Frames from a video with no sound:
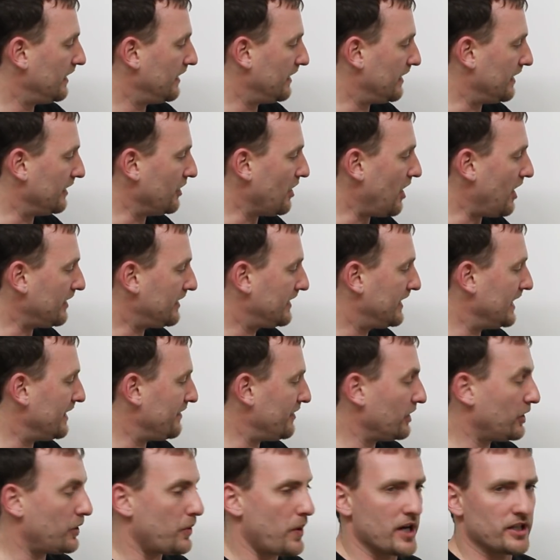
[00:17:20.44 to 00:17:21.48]
The not
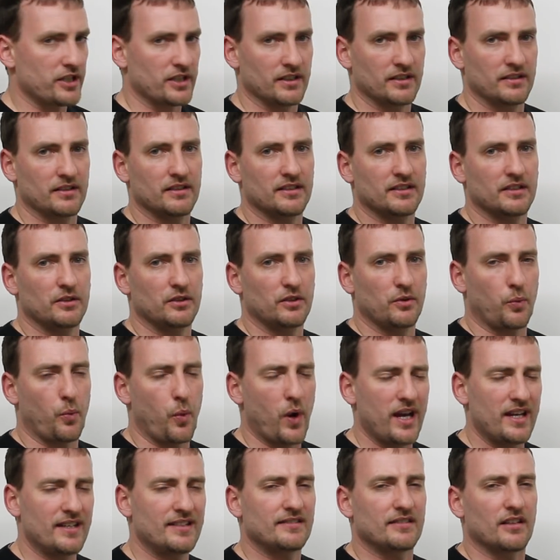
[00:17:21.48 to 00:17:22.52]
given question
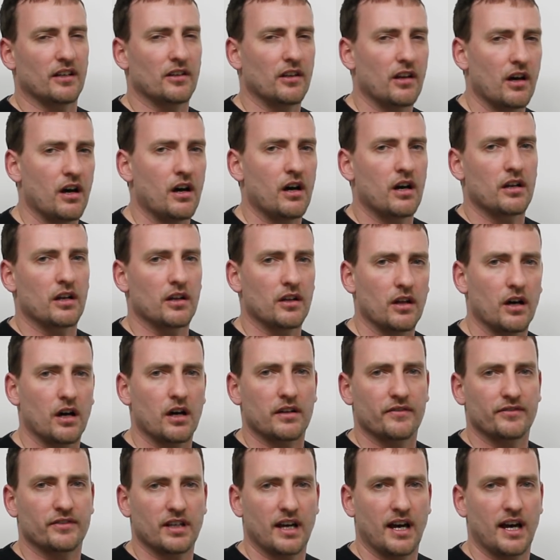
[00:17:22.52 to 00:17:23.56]
wastes a
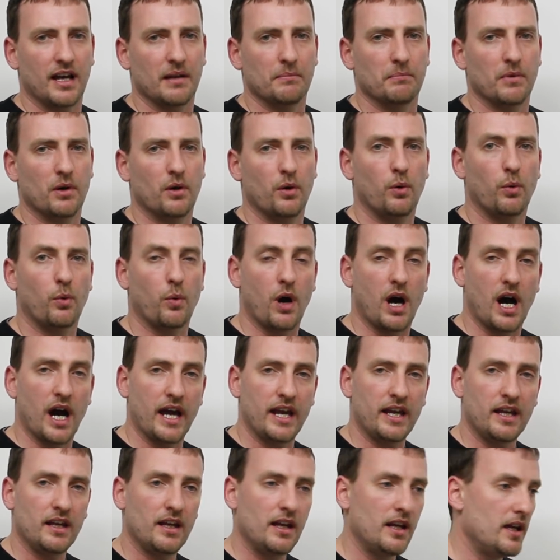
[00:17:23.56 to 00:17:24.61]
lot of time.
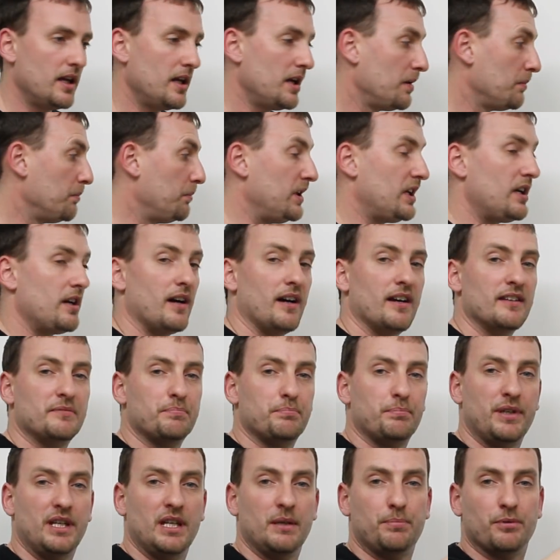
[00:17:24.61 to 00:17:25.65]
Why? Because
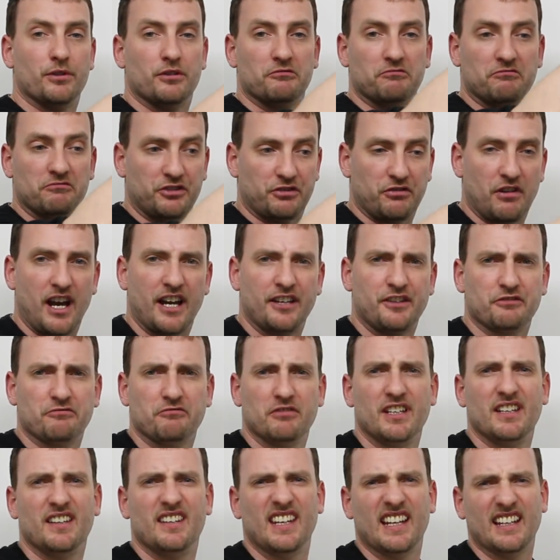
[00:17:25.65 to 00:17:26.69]
people try to
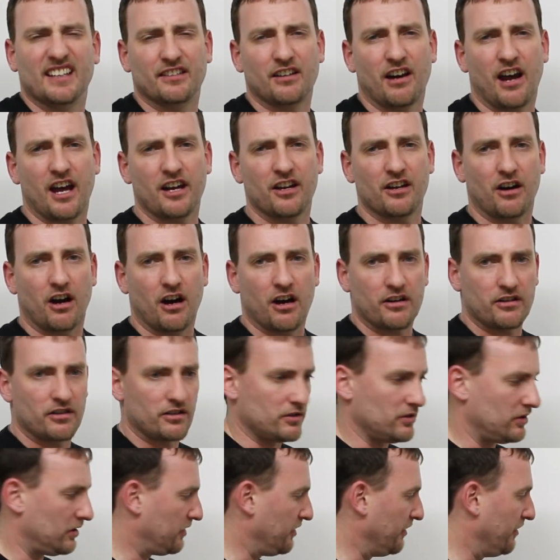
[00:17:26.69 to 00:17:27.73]
read the entire
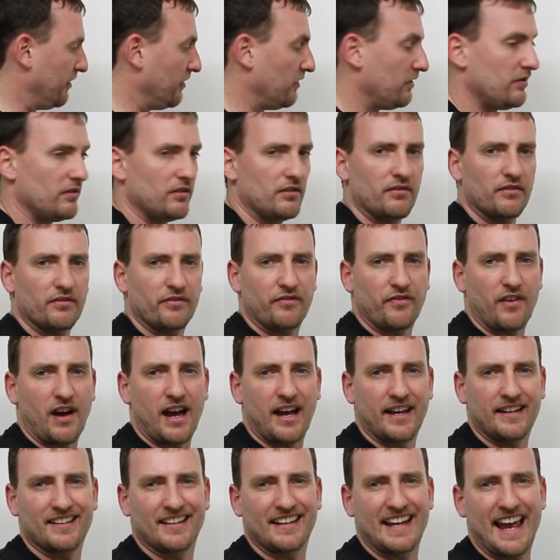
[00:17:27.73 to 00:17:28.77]
article to
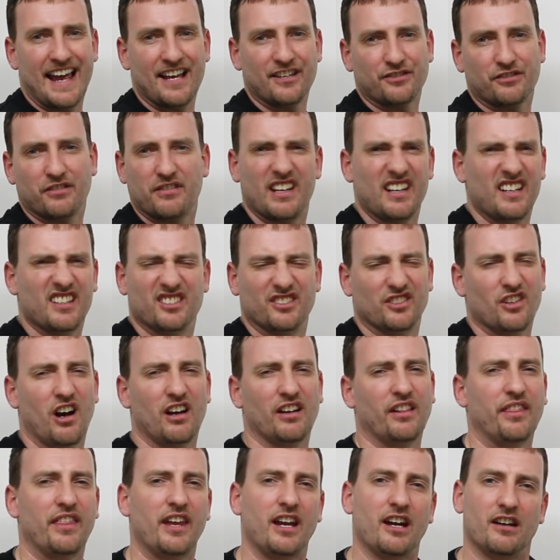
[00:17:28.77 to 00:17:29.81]
find an answer that is
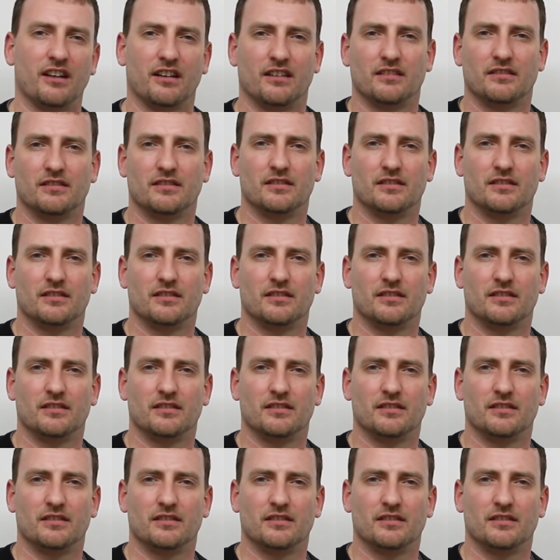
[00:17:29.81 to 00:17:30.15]
not there.